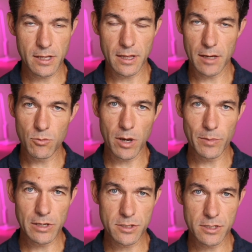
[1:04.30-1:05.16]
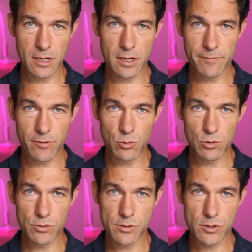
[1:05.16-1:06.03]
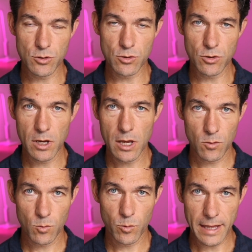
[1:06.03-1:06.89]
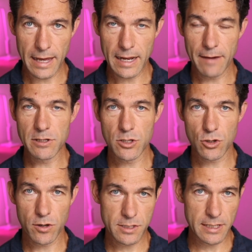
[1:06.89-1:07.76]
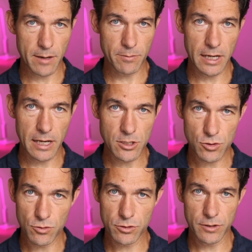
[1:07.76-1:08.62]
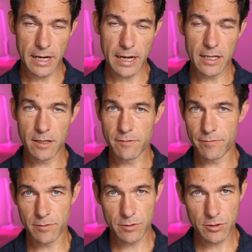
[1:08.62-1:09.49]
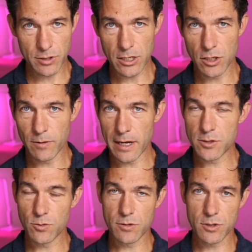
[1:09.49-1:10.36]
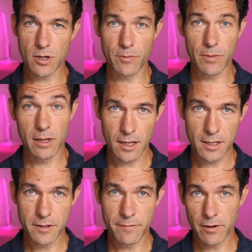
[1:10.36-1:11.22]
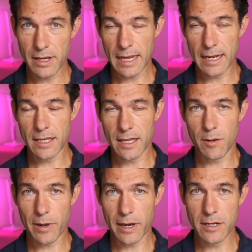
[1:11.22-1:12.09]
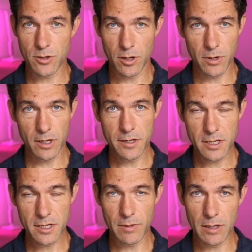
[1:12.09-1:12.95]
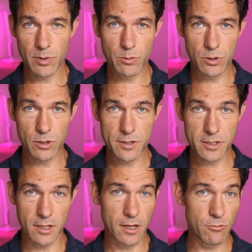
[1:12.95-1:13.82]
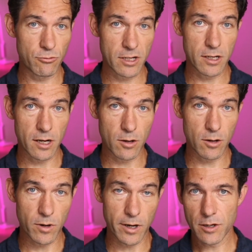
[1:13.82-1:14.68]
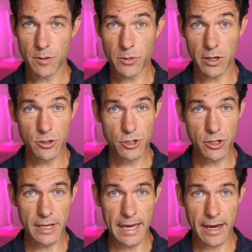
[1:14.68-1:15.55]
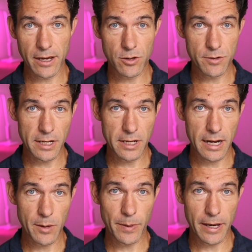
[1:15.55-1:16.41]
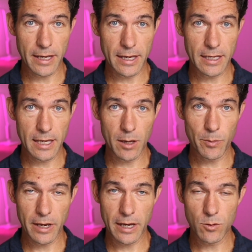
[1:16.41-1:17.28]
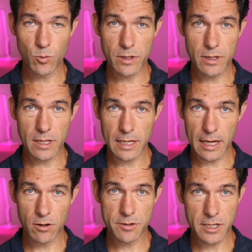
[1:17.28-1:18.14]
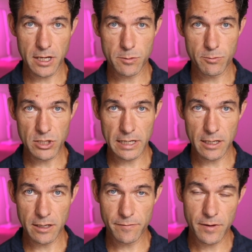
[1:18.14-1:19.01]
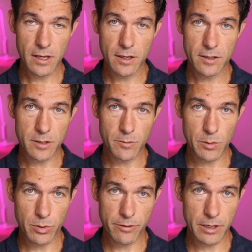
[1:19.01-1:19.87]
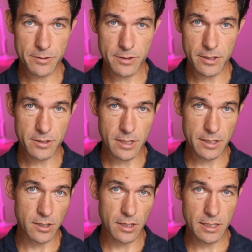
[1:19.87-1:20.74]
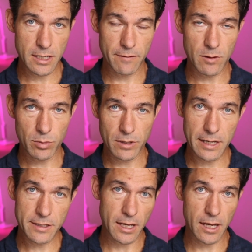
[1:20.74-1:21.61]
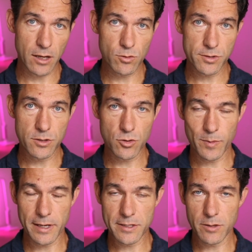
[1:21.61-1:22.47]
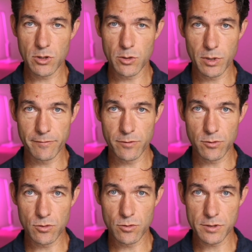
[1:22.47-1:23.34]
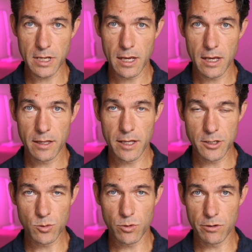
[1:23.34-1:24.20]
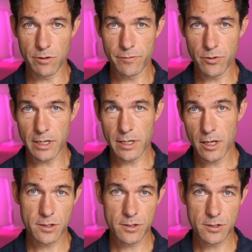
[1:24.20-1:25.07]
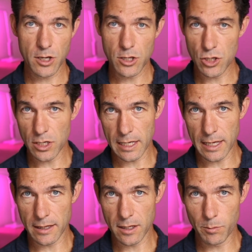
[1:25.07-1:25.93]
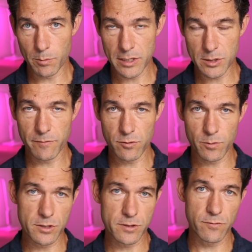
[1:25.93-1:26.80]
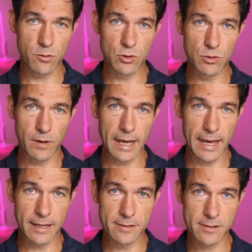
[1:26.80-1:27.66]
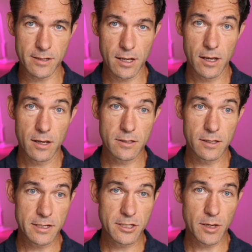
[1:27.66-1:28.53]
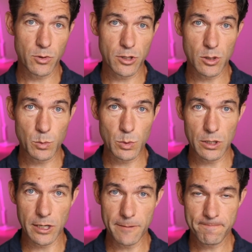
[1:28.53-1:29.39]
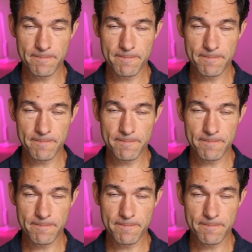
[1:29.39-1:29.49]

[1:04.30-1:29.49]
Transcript: that they might be interested in from your store without having to constantly update your creative, create new ads all the time. It's a very handy campaign type, and I don't see many people using it. I really don't know why. So I'm going to show you how you set up a campaign with the catalog sales objective, some of the prerequisites, things that you need to have in place, and also talk about some of the pitfalls that you want to avoid so that you can get the best performance from your ads. So let's jump on the computer.